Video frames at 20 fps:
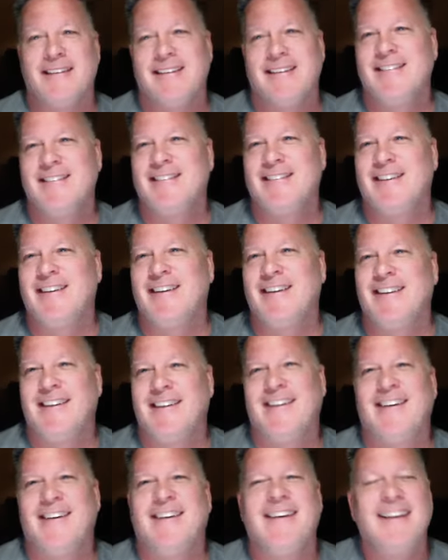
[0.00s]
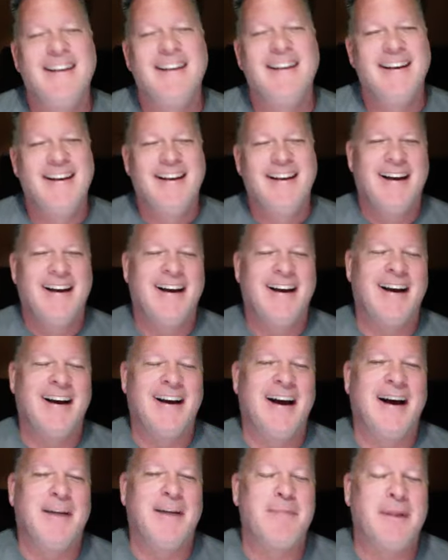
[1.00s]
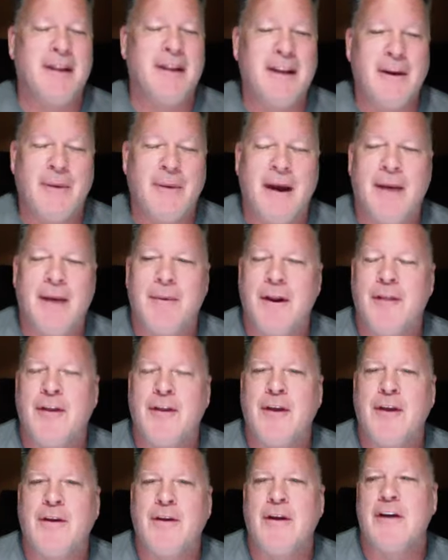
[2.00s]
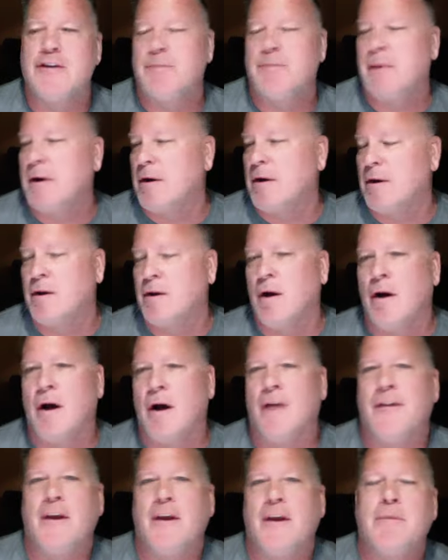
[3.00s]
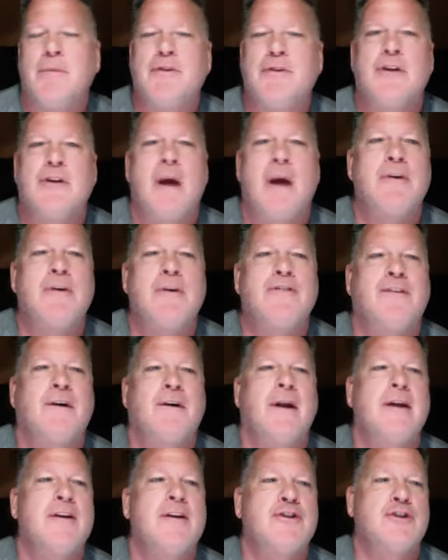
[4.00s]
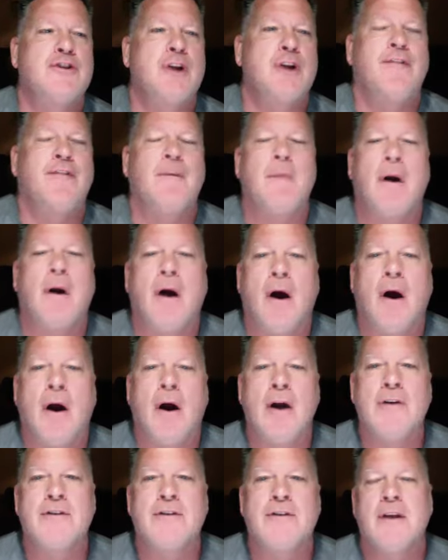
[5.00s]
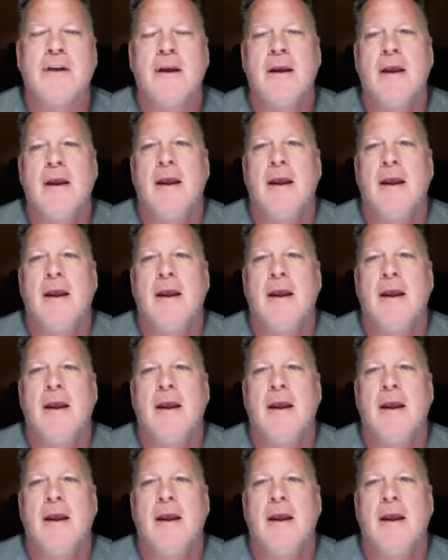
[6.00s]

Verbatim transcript: So uh, but anyway, I want to thank you guys for being on a call. Thank you, Mr. Thomas, for letting us share from our hearts.